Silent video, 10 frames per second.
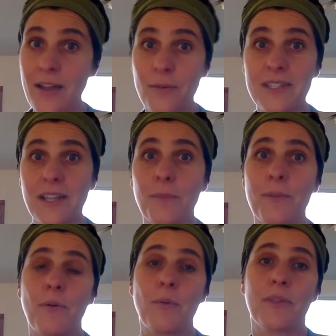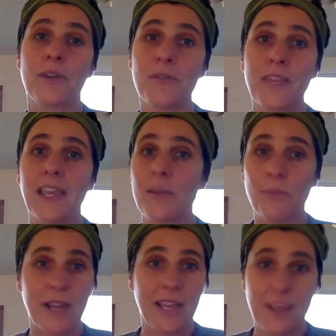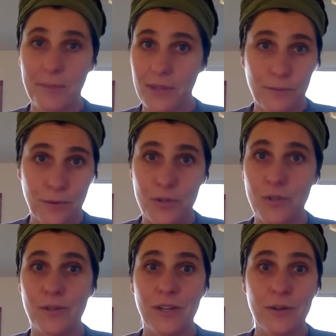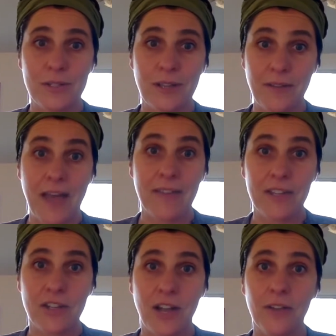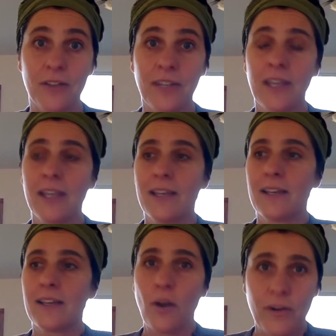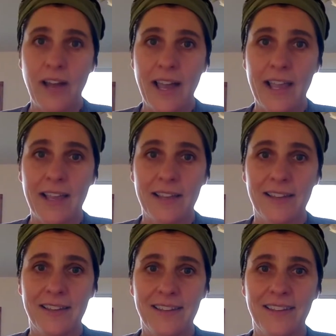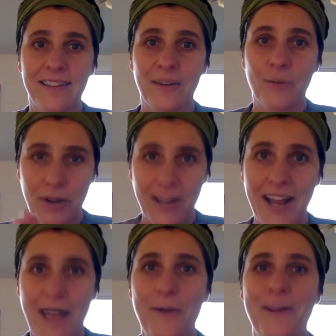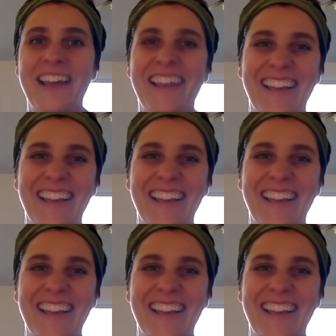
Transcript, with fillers: I always tell people when they're thinking of breaking up in their first two years of mm-hmm. having a child, go for a hike, work out.